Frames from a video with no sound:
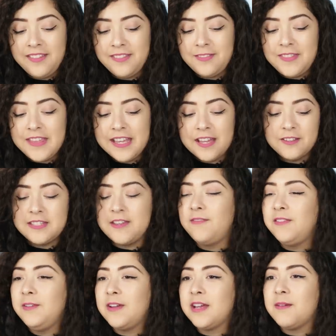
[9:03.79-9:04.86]
I think I'll
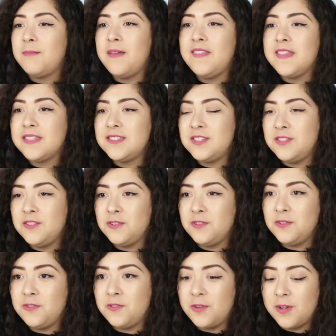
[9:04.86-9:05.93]
definitely recommend this
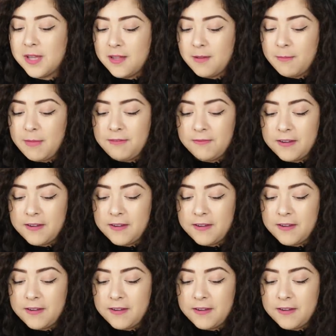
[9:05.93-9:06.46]
to my